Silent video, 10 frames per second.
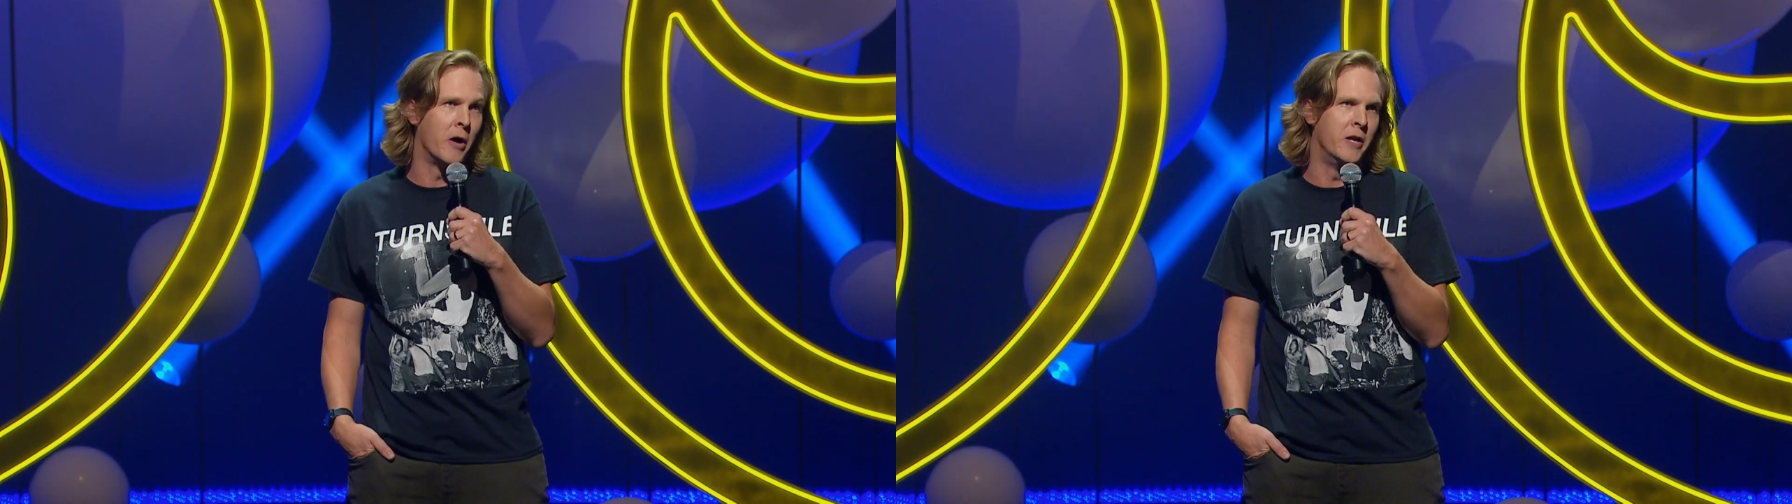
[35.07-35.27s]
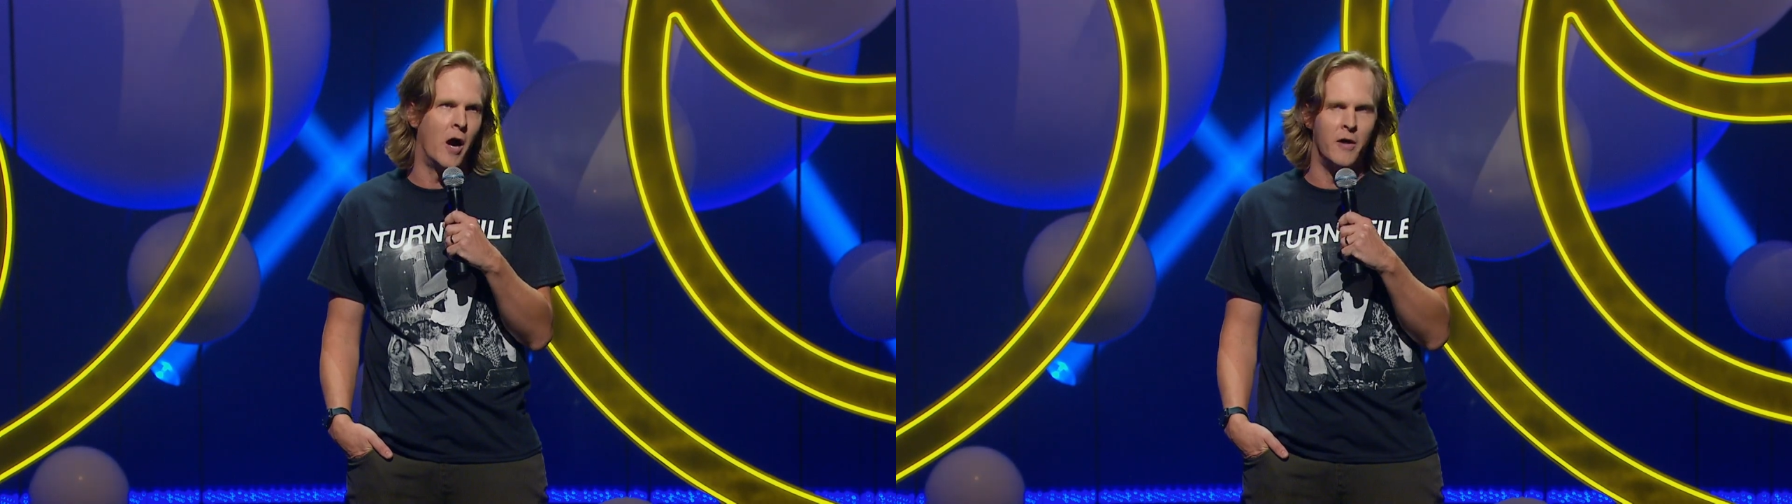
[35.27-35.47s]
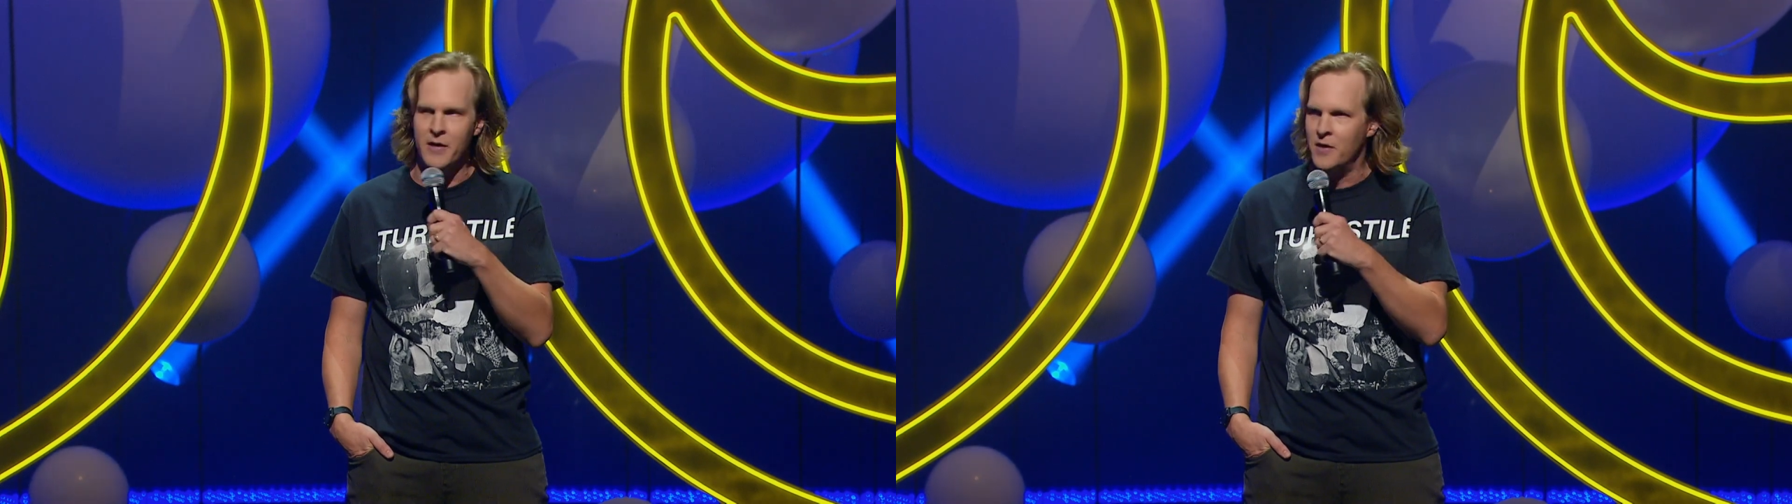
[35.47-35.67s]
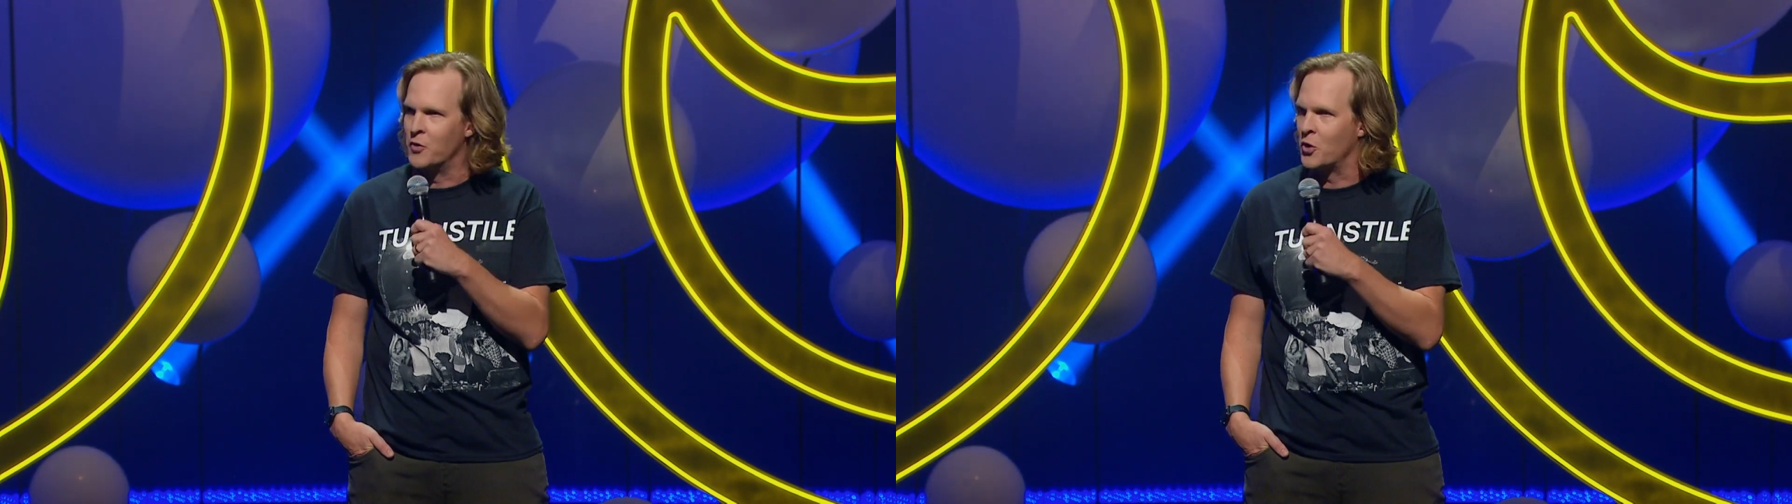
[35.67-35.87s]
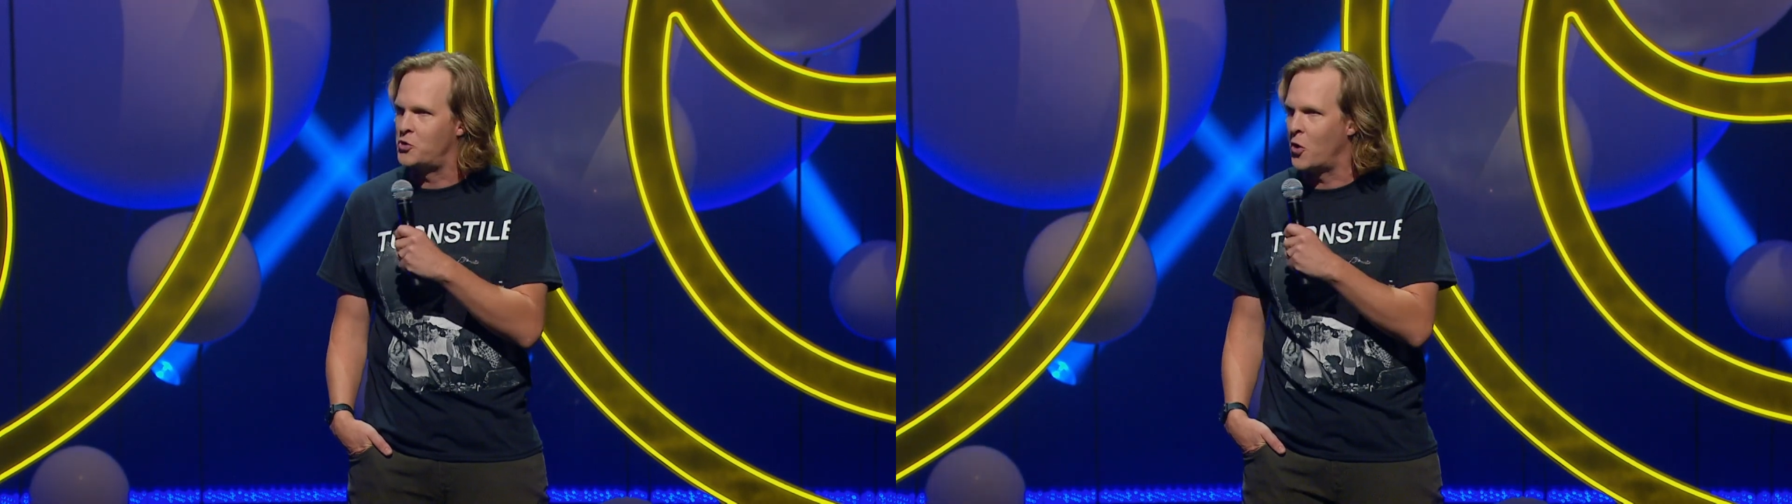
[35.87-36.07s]
you know the end of
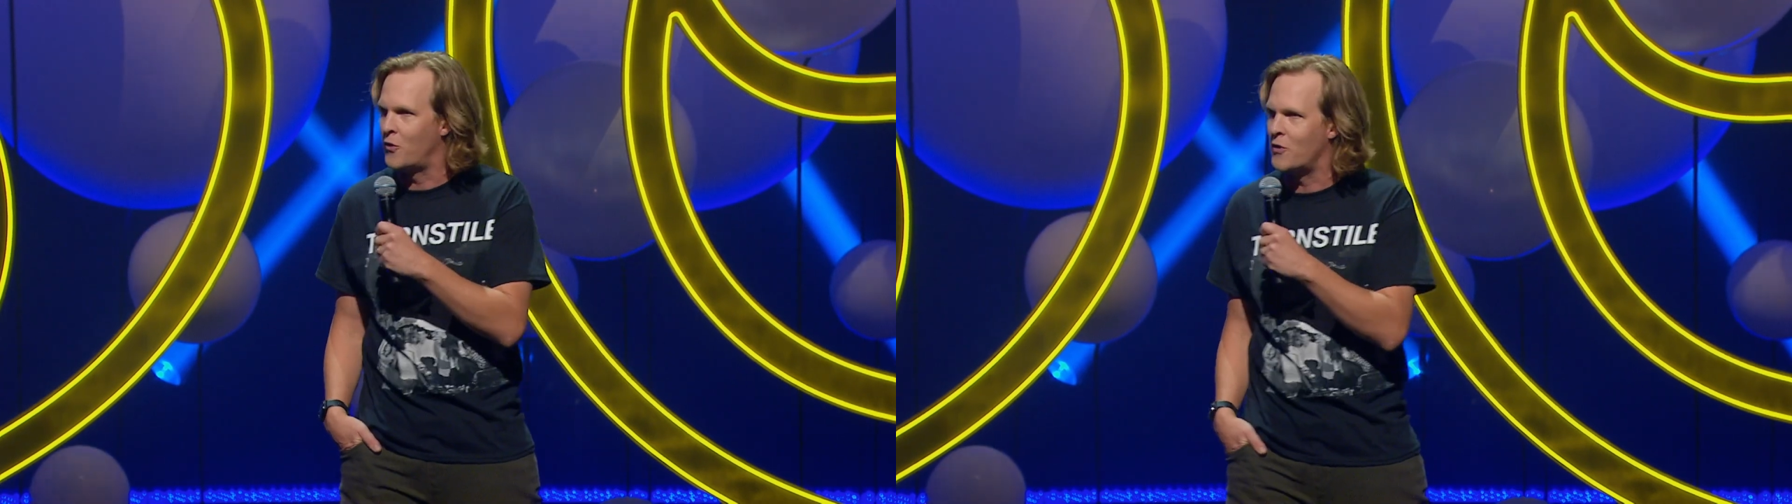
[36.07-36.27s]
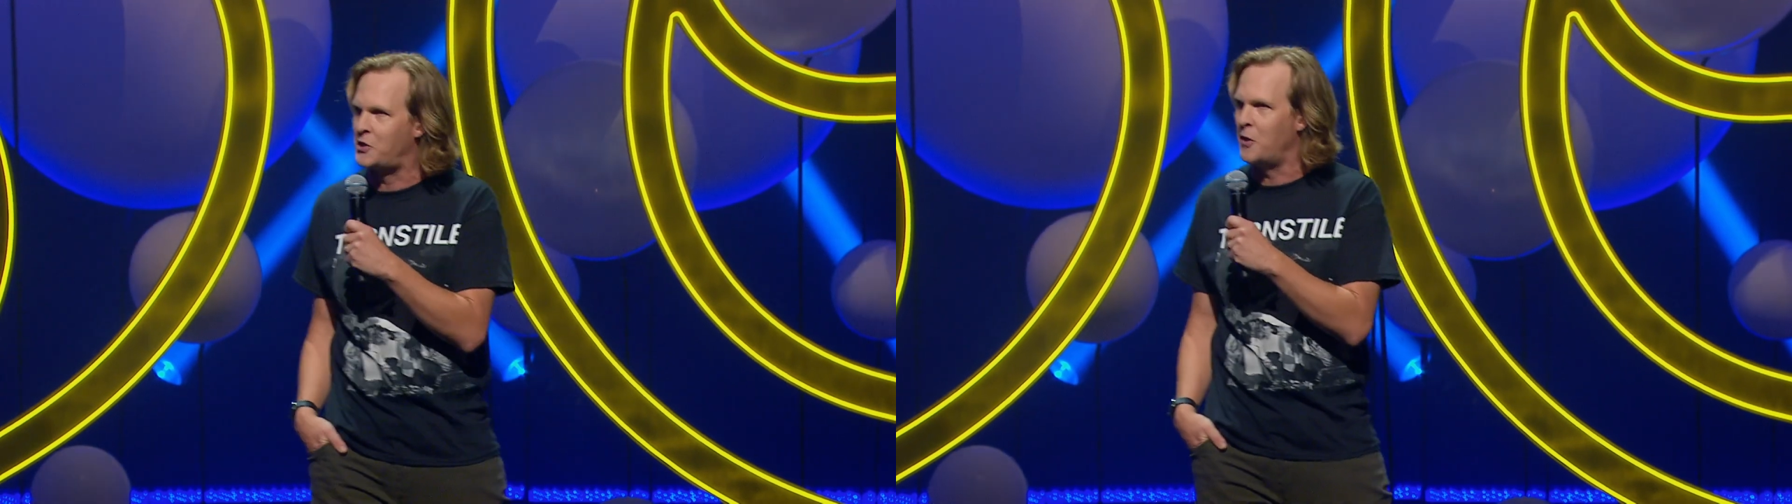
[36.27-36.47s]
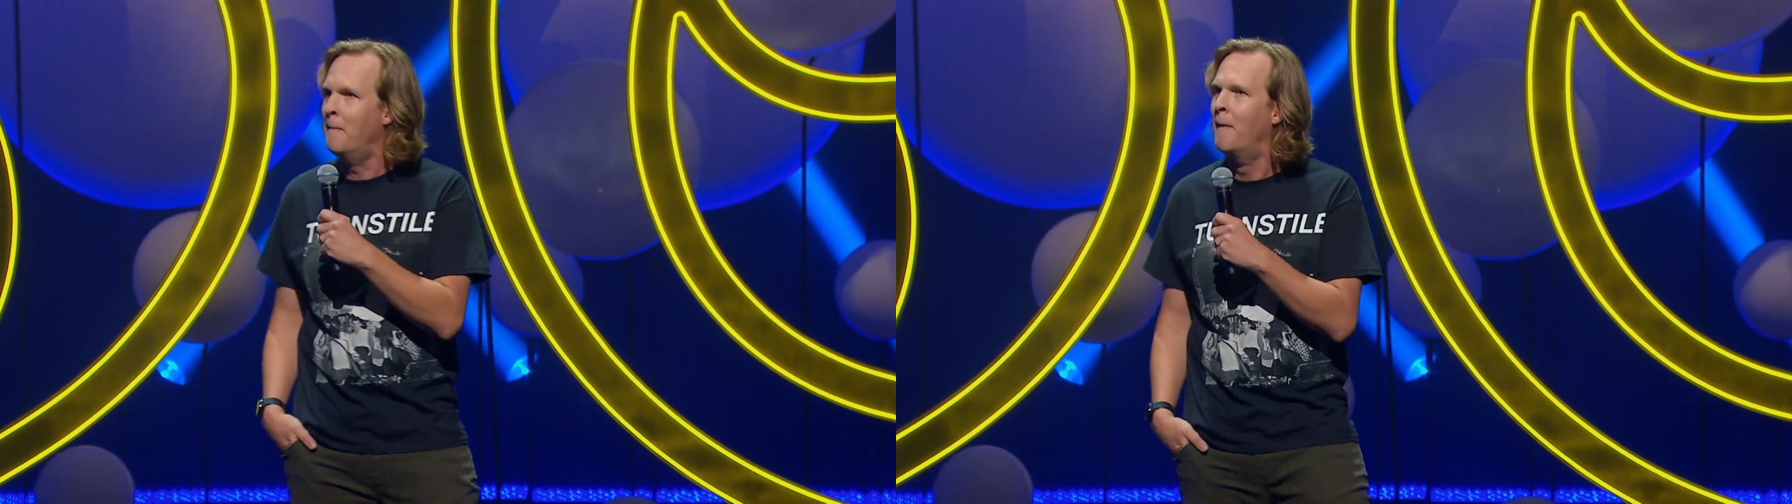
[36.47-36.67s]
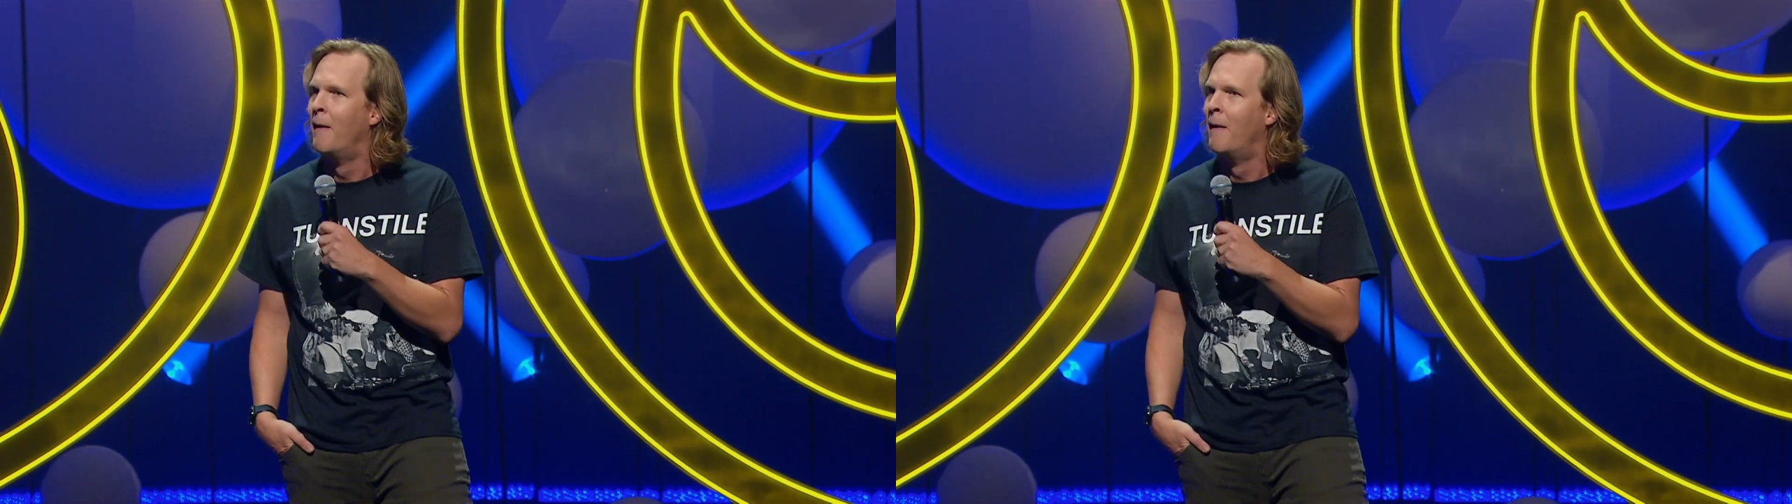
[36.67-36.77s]
a good John Grisham.